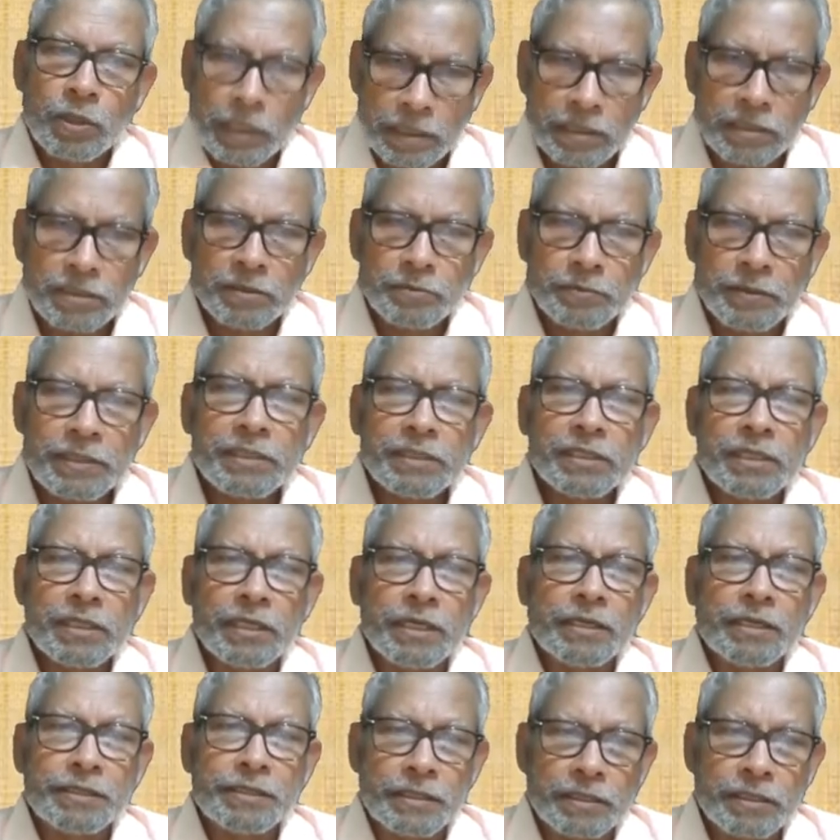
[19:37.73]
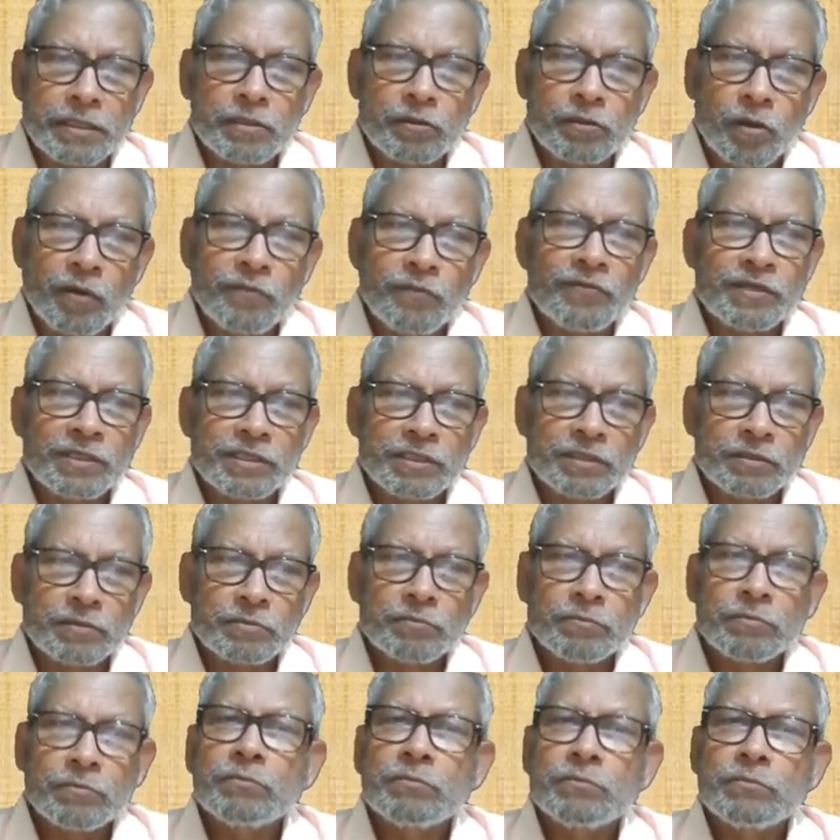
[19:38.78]
It has been created. The office
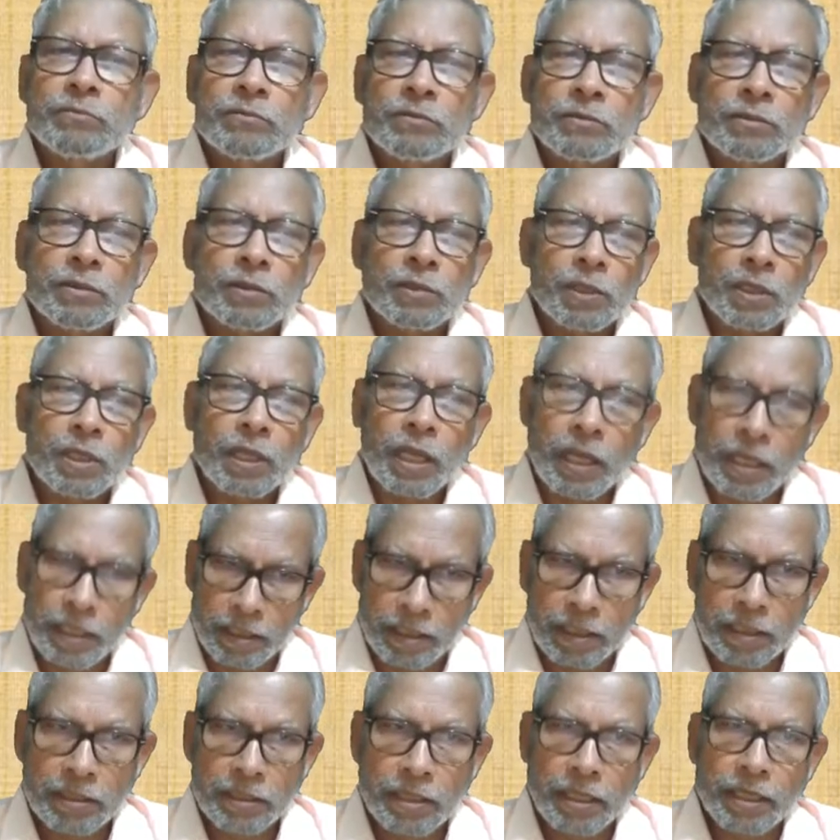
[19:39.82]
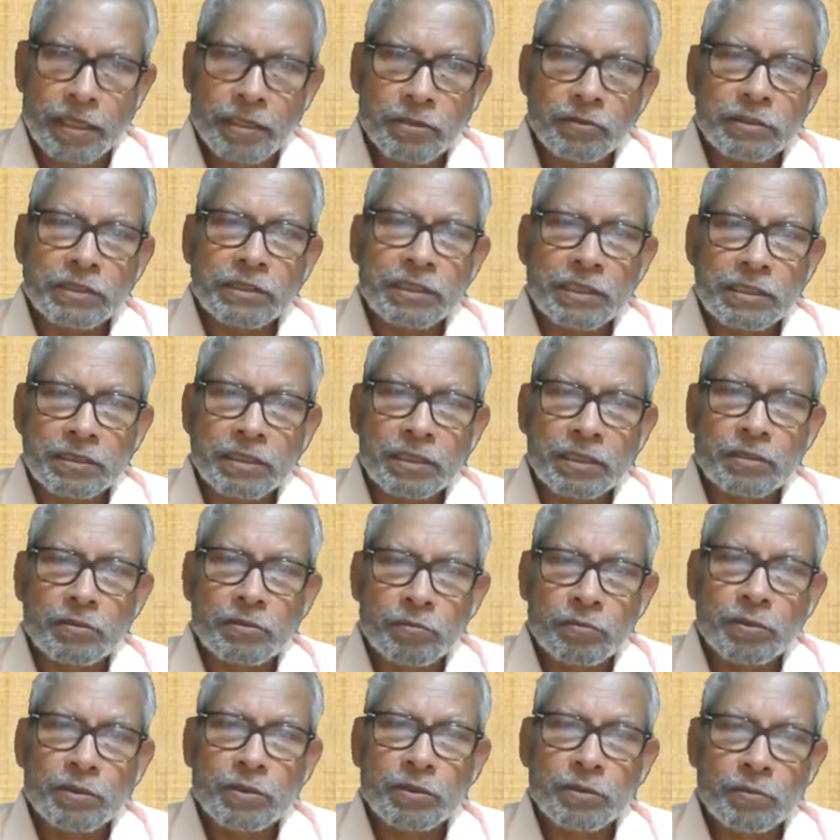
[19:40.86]
and the headquarters are
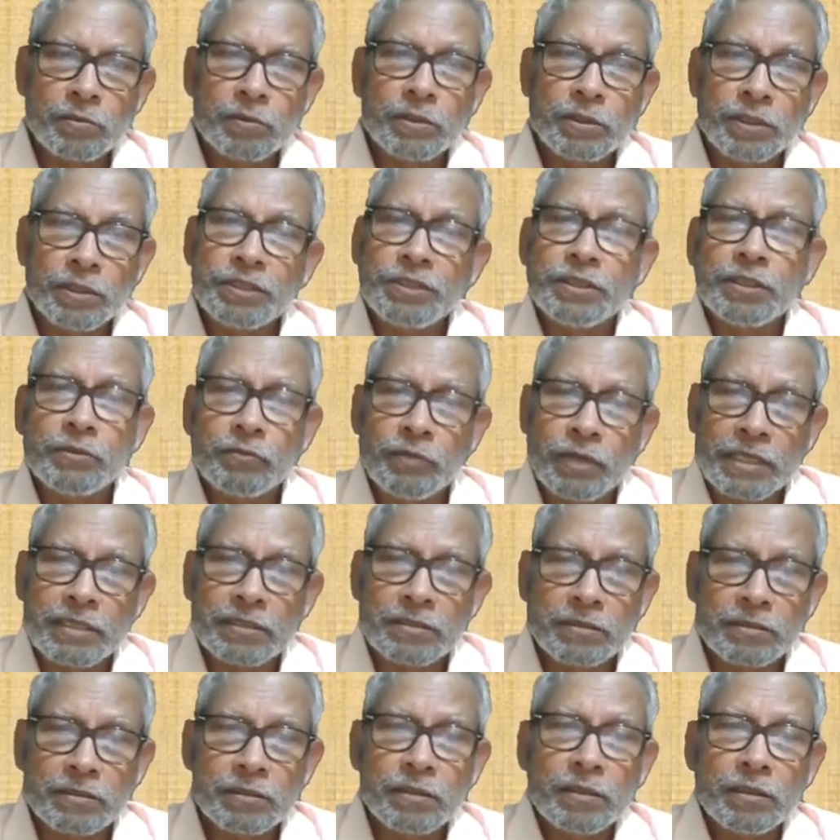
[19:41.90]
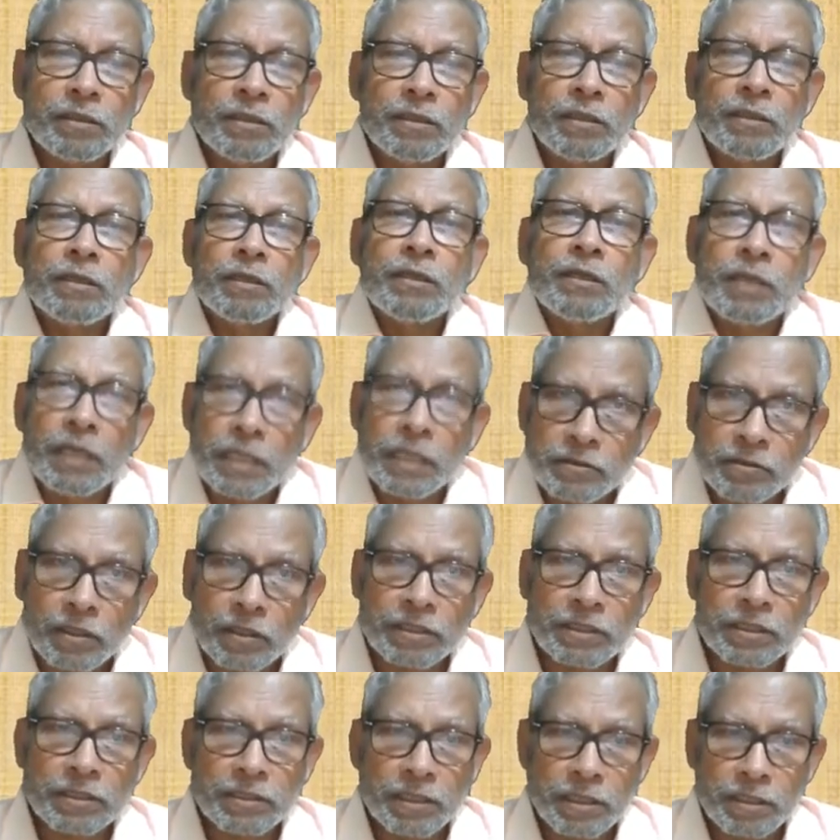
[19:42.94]
region-wise
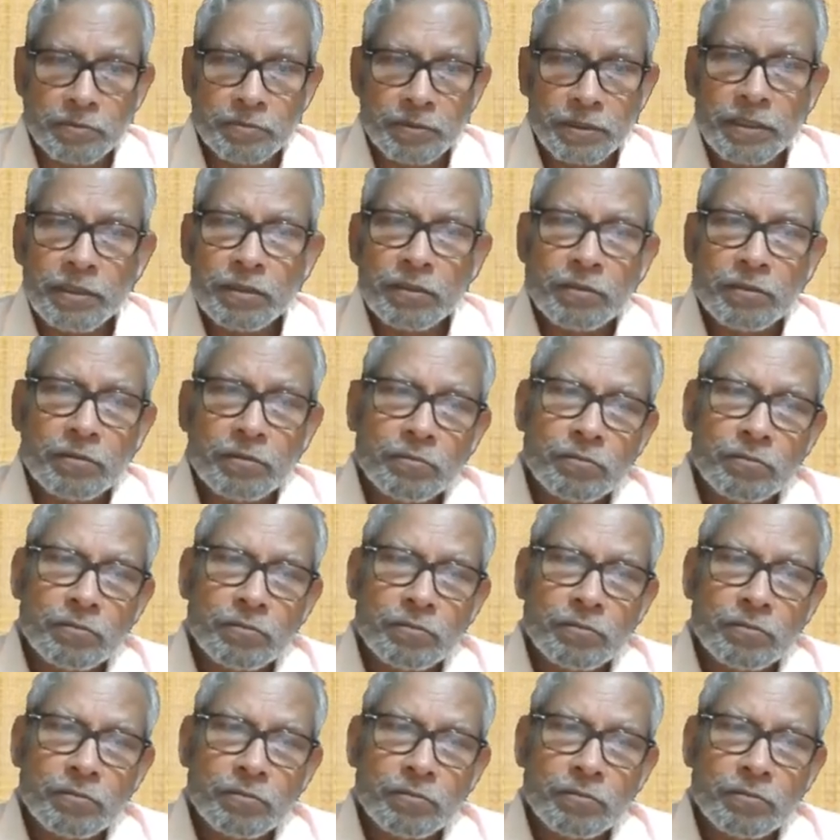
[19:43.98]
headquarters have been